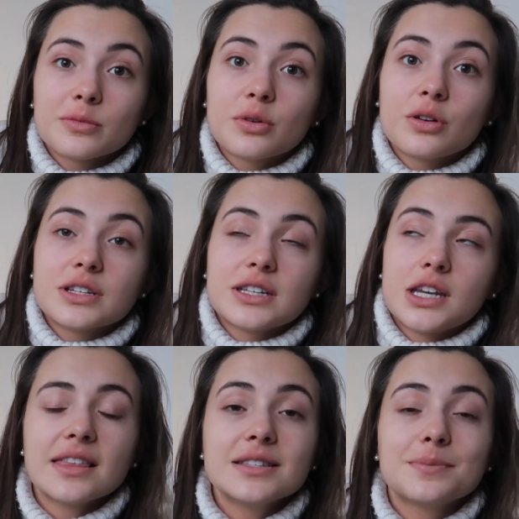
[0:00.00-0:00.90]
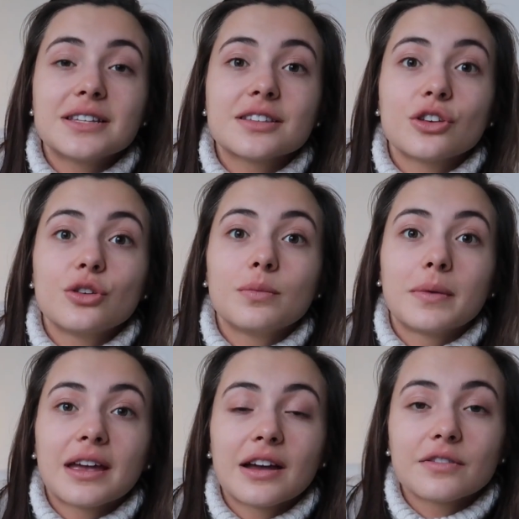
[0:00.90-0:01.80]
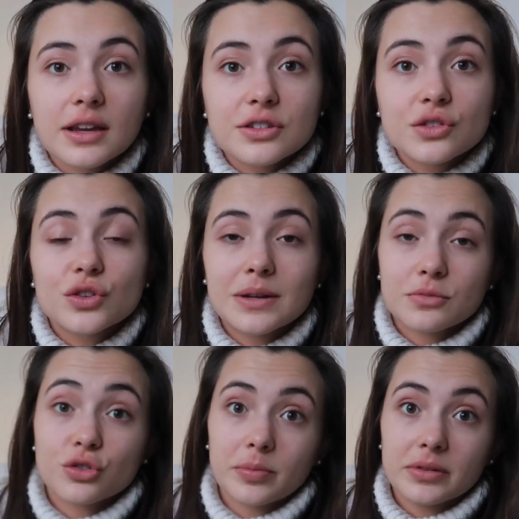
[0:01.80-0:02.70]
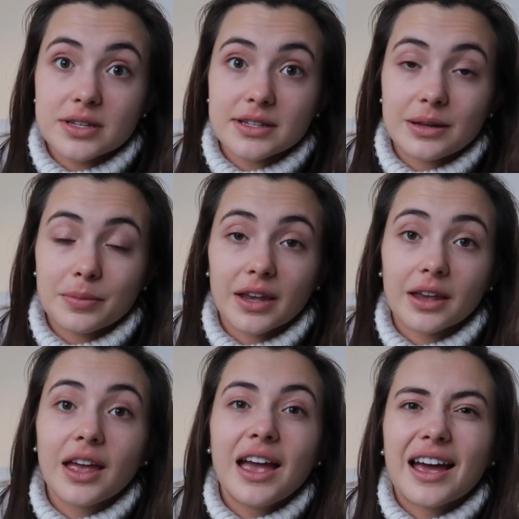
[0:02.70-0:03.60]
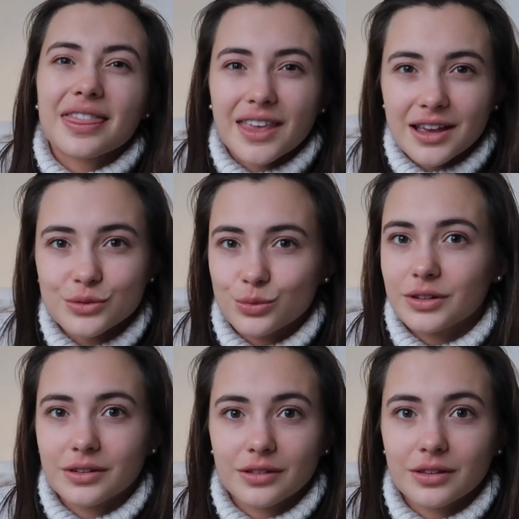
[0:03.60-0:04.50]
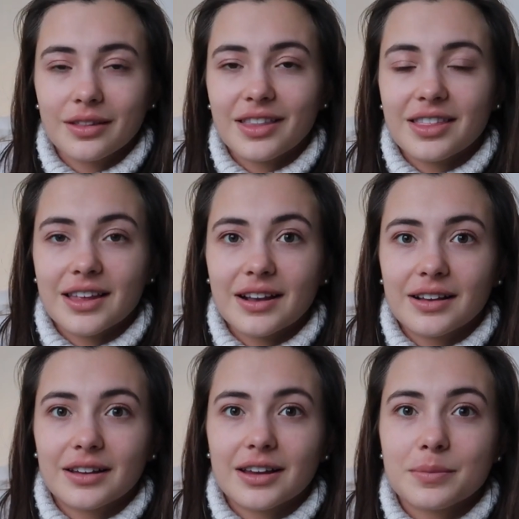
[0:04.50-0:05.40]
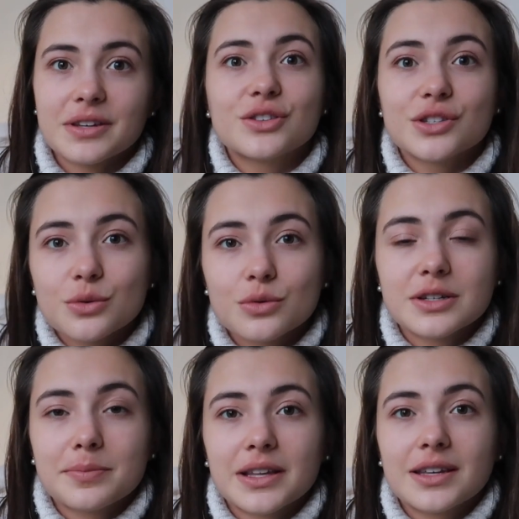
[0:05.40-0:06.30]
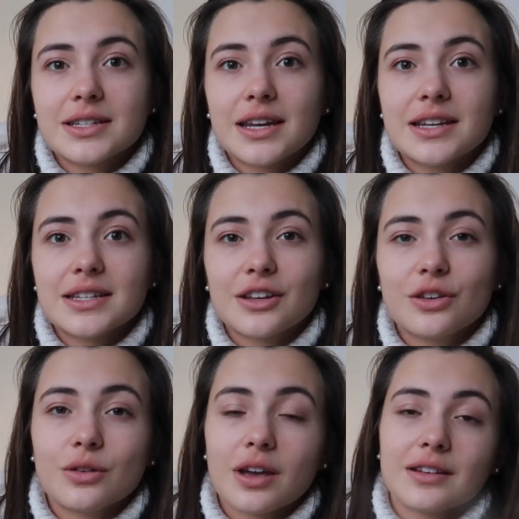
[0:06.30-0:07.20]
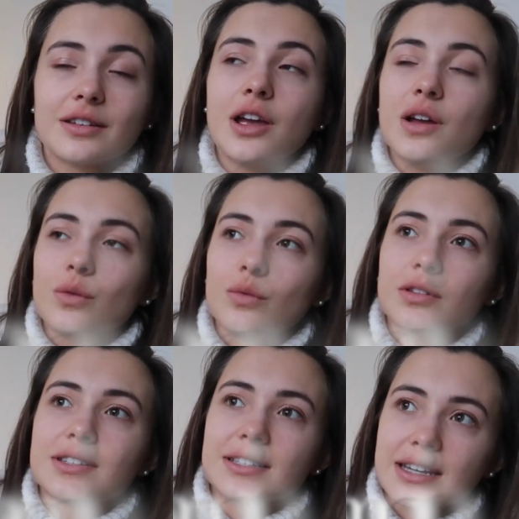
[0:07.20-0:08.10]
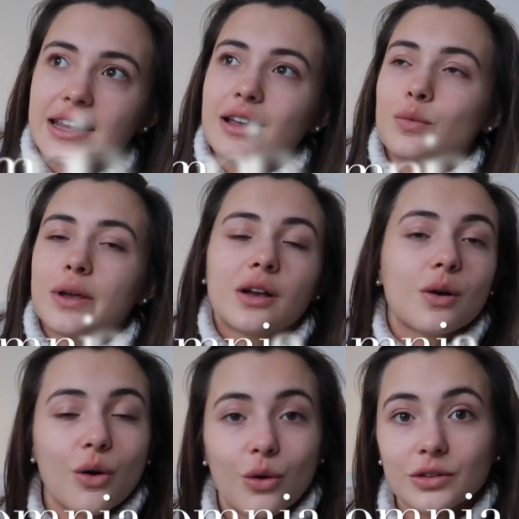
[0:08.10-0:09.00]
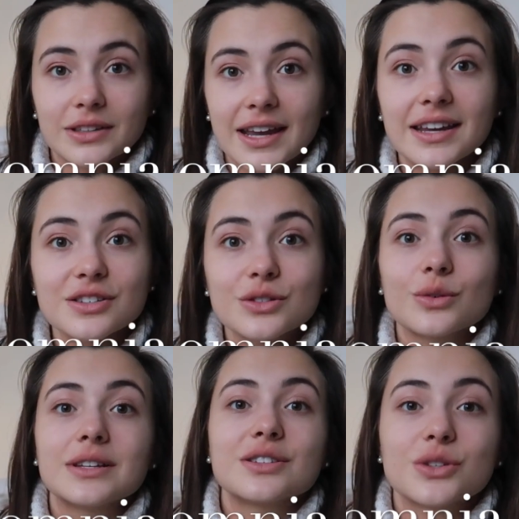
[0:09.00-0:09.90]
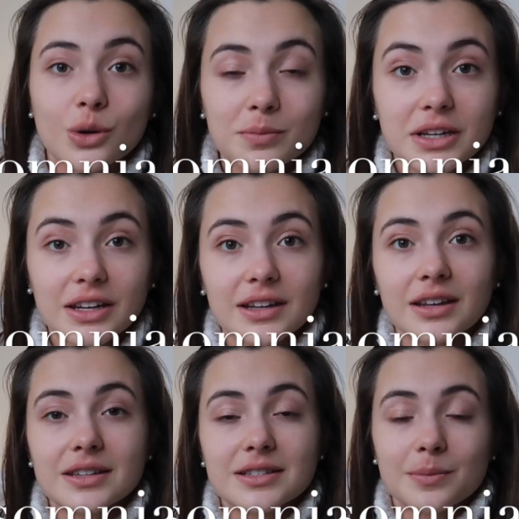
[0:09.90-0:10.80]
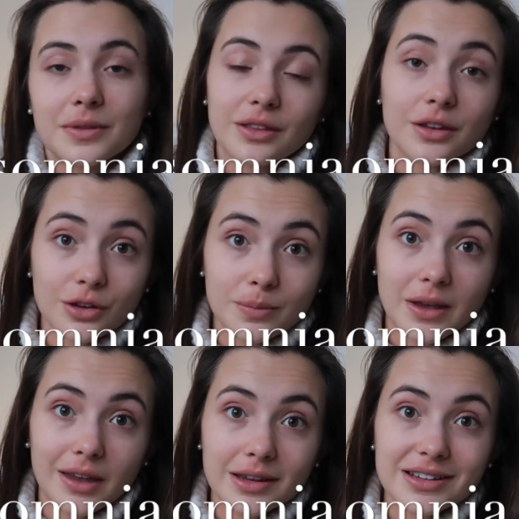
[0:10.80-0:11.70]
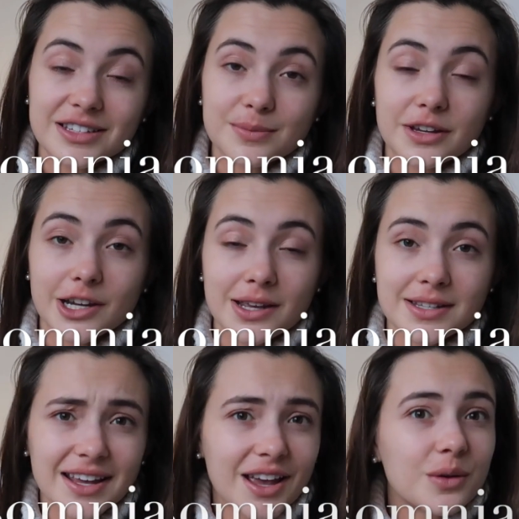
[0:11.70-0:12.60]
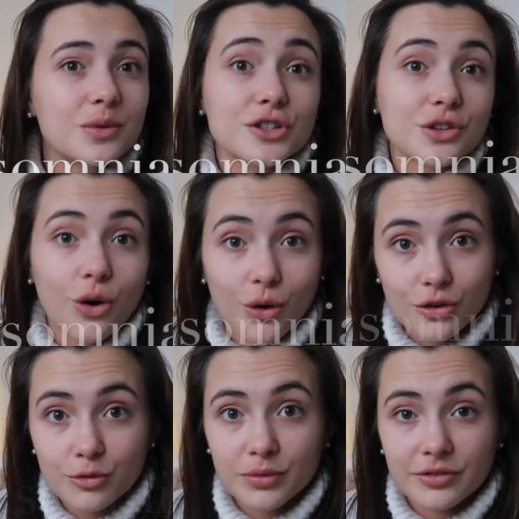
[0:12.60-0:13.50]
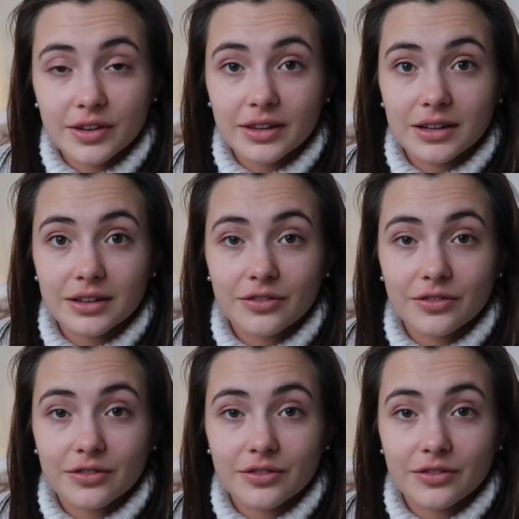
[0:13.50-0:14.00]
your body. This means that you may have extreme trouble sleeping, and that's one of the things that can be so debilitating. You can stay awake all night. So insomnia is something that you may experience, which is a horrible feeling to